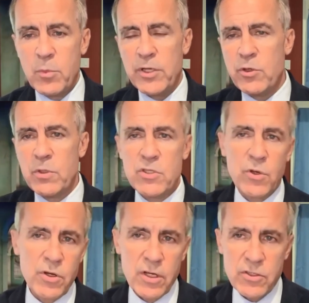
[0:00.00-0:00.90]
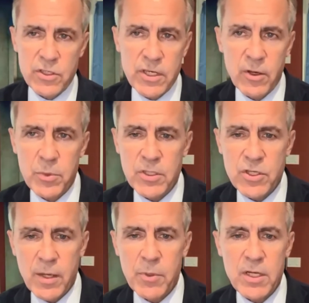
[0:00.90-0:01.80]
By doing so, you're not just helping
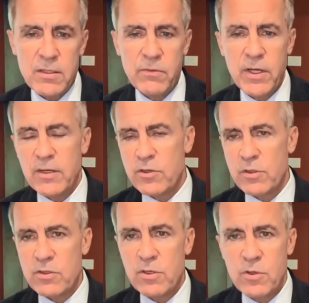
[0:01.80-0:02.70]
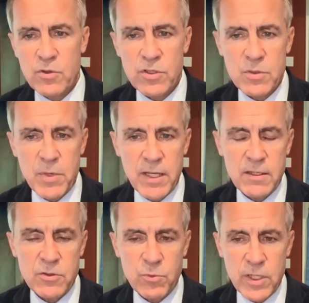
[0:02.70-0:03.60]
Japanese financial institutions
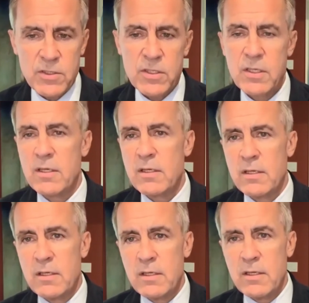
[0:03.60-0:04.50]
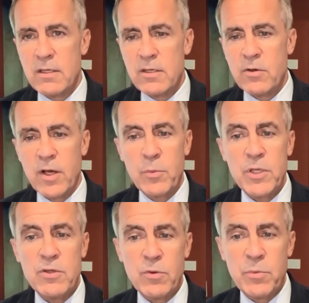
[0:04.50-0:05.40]
manage risks, you're
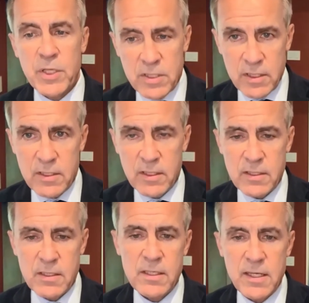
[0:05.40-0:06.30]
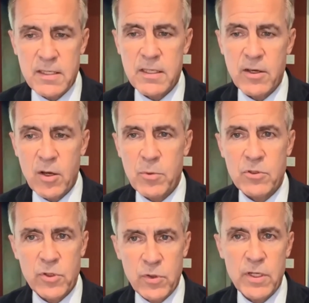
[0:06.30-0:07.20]
helping your businesses seize the
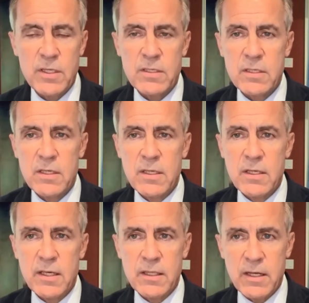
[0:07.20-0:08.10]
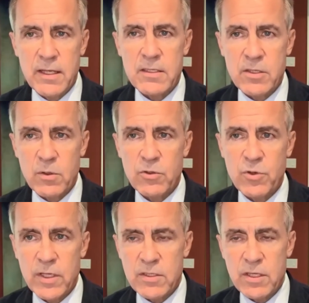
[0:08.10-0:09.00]
opportunities in the net zero
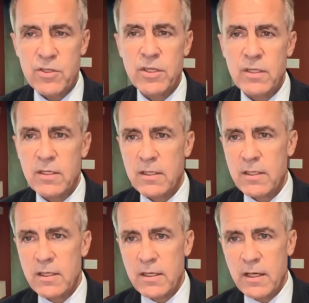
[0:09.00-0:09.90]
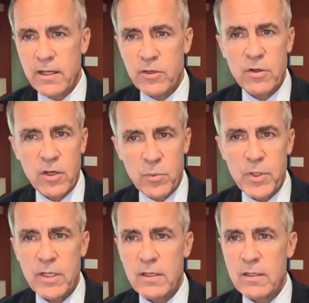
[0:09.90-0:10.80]
transition, and you're
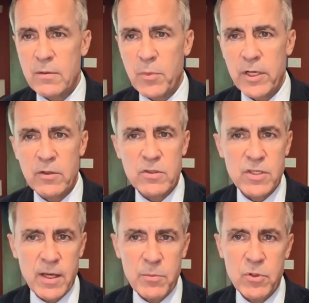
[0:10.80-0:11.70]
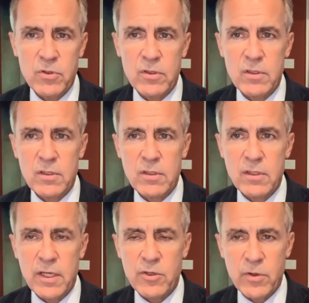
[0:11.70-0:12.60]
helping by your example
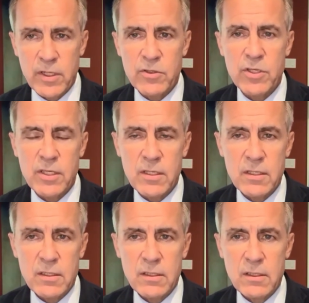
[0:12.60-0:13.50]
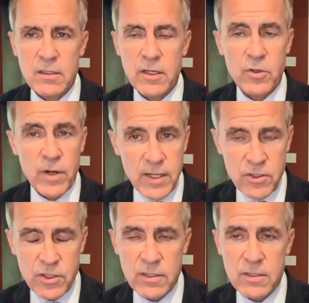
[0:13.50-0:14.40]
and your energy and your
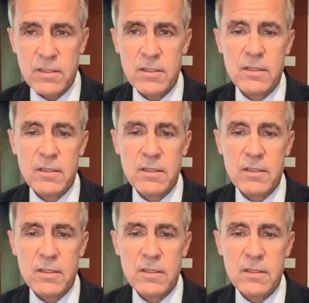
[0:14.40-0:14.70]
actions,